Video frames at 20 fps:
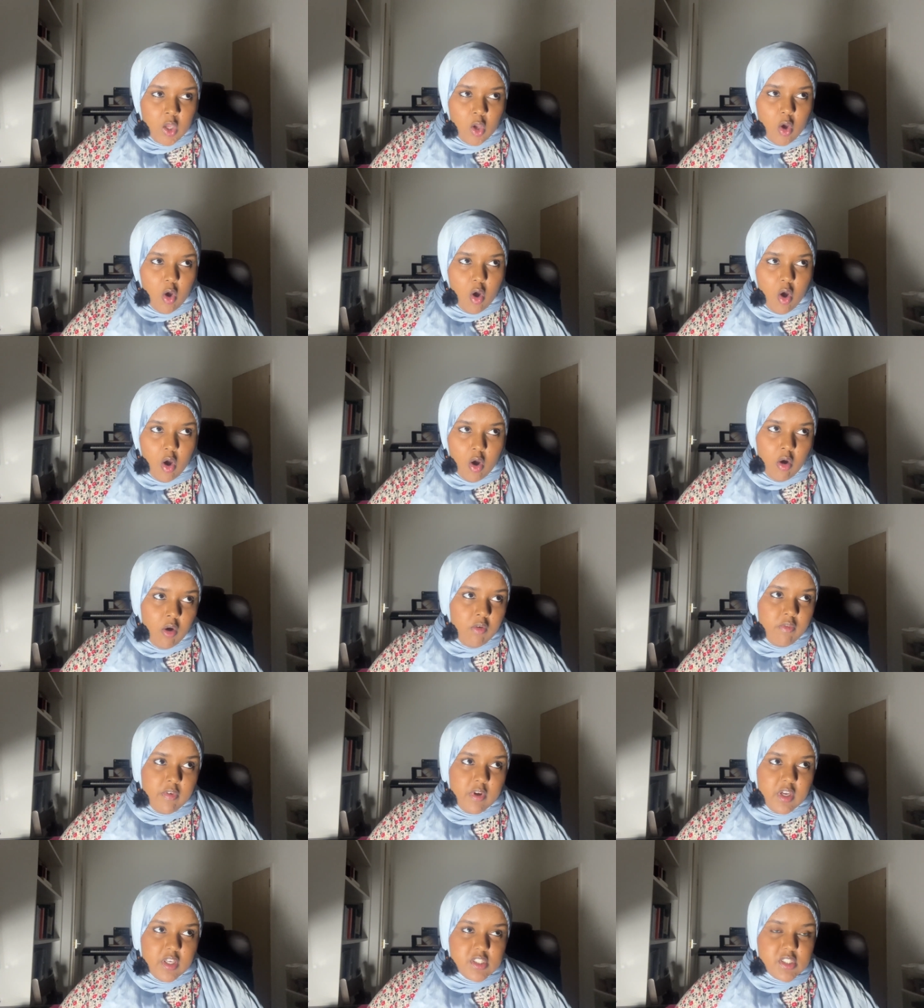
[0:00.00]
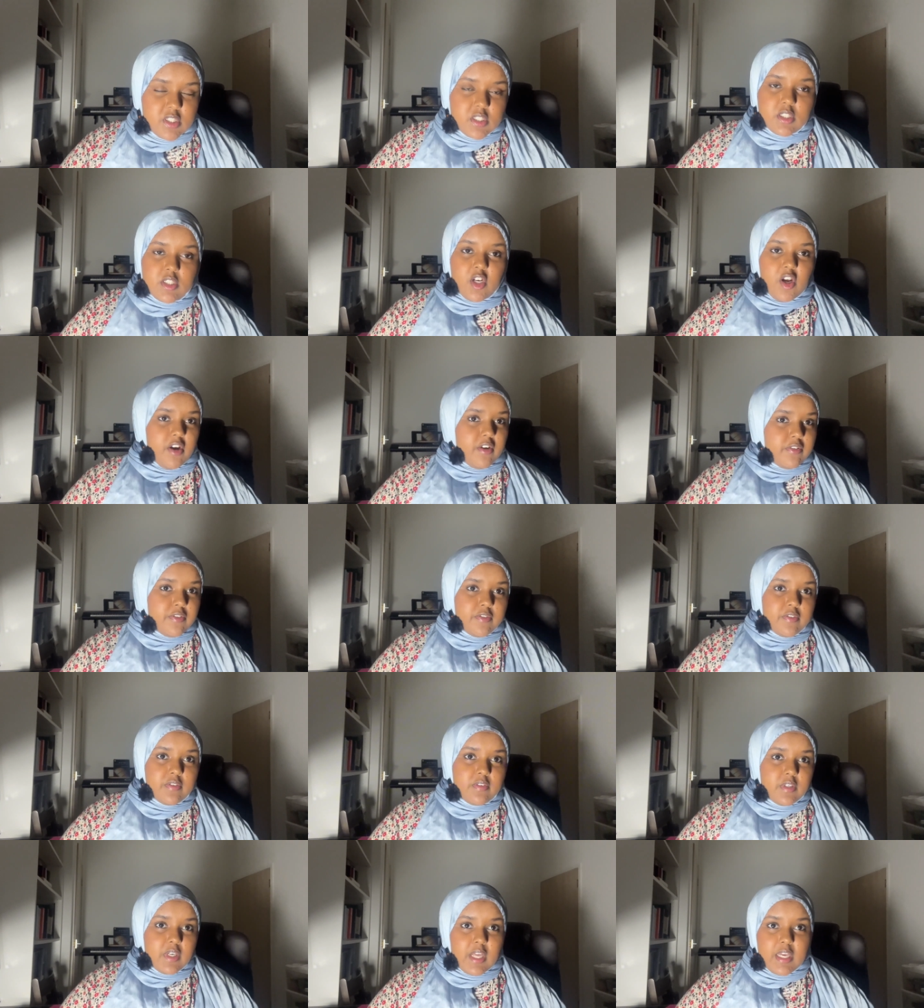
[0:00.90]
of stuff,
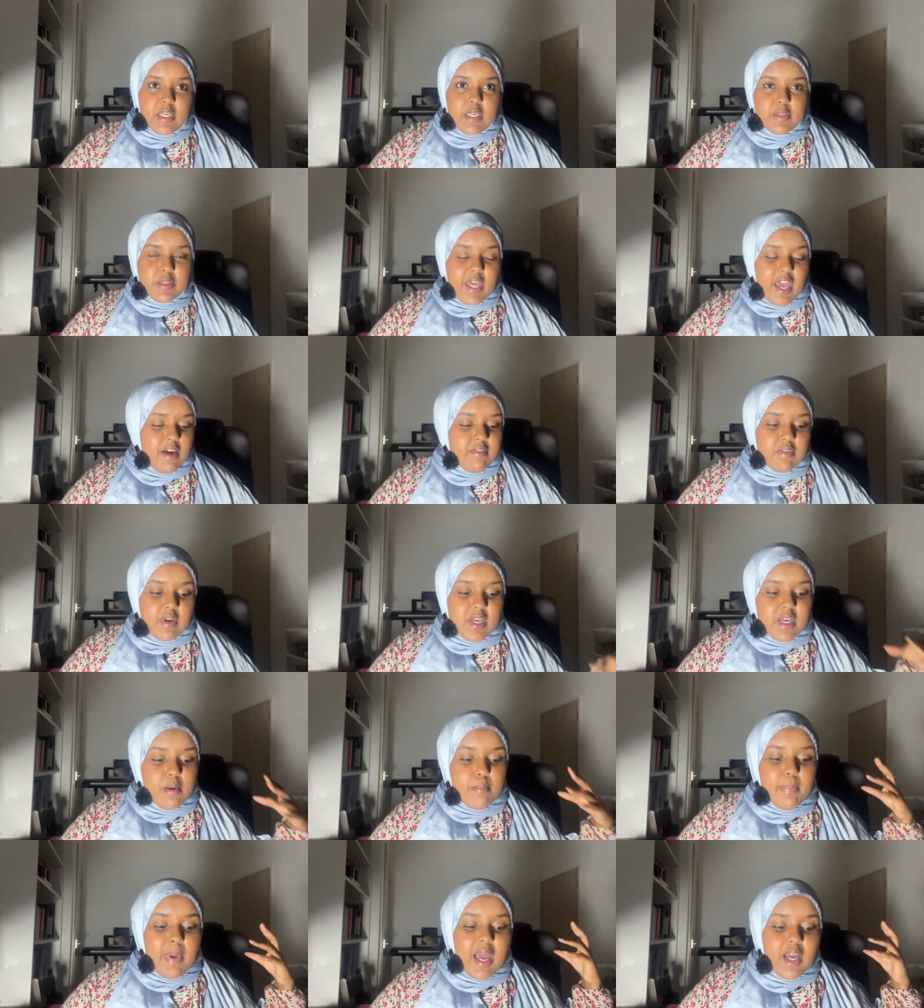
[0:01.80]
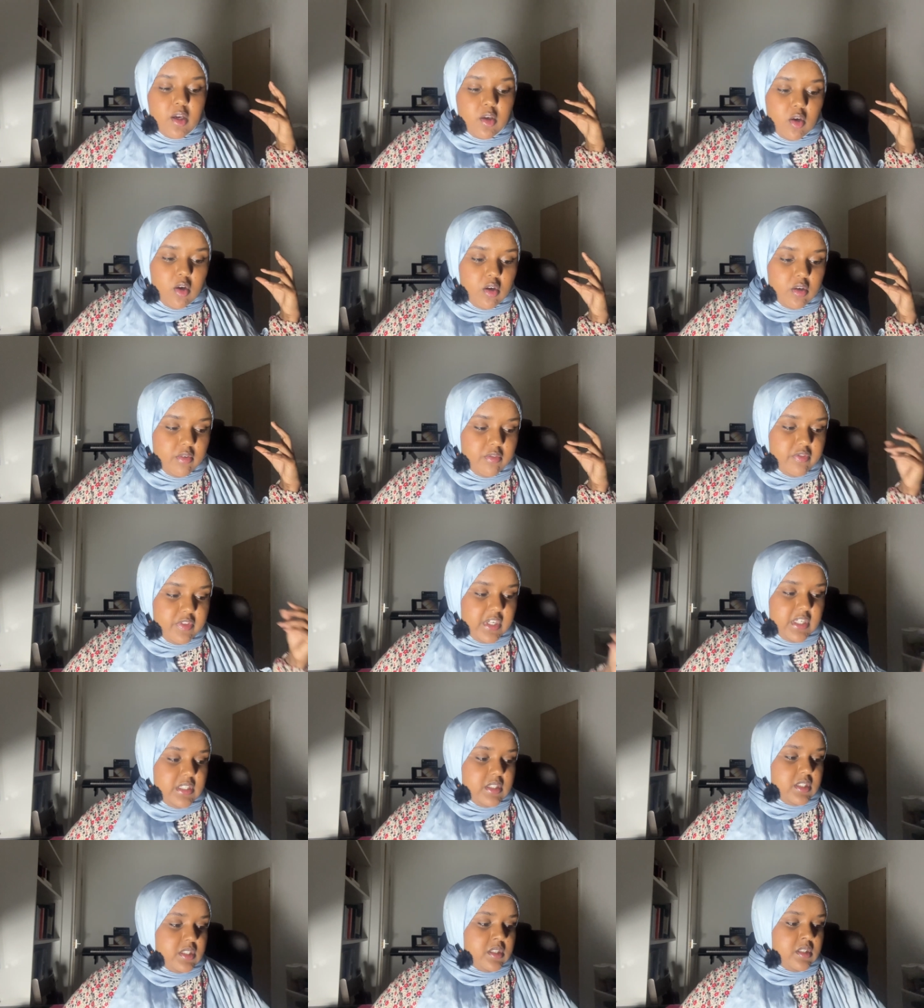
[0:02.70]
like they have like a backlog of
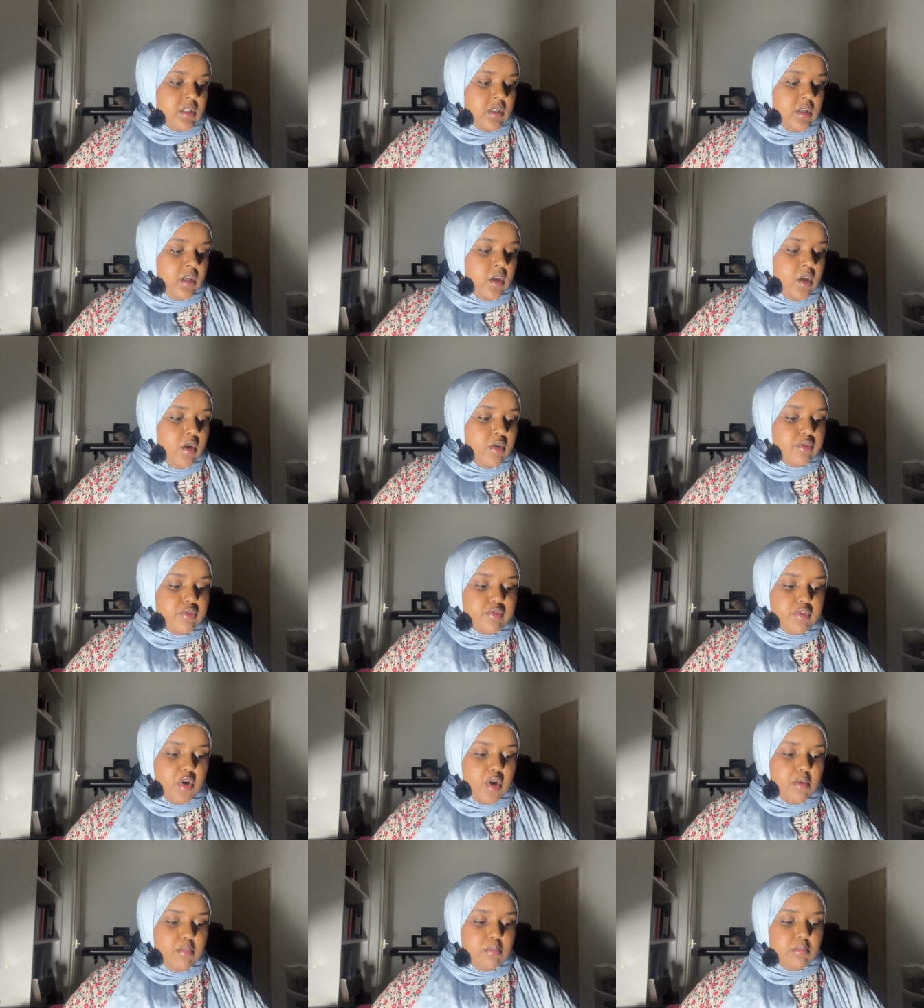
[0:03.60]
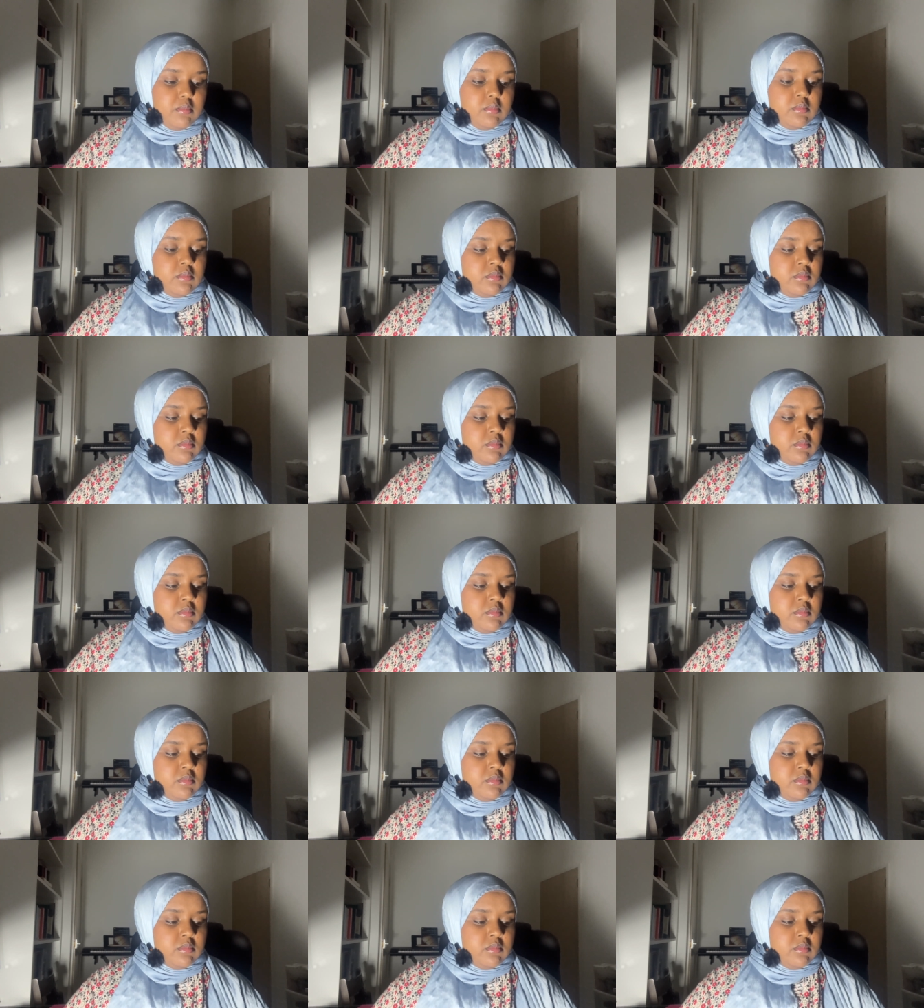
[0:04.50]
things from